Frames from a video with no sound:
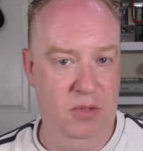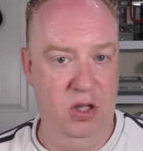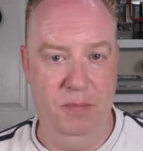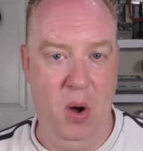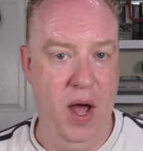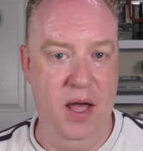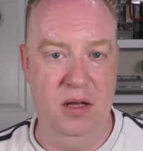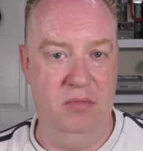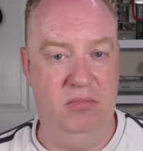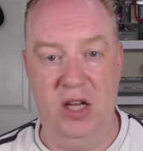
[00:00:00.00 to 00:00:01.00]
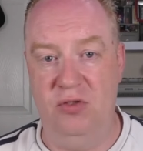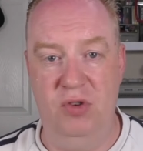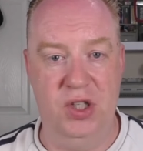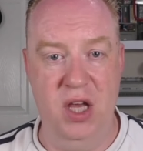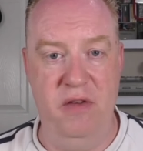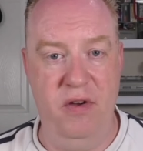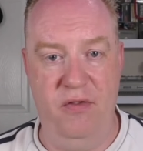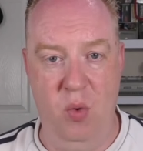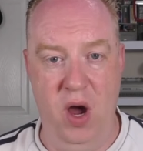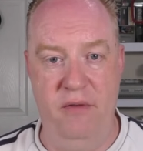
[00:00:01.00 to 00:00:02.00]
the buyer doesn't receive it
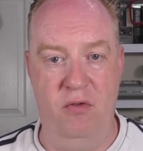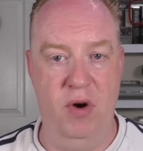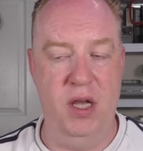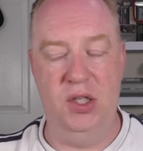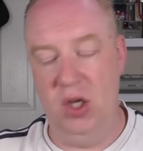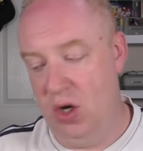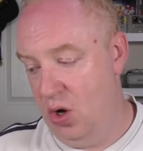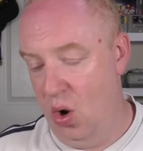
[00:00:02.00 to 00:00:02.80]
for whatever reason,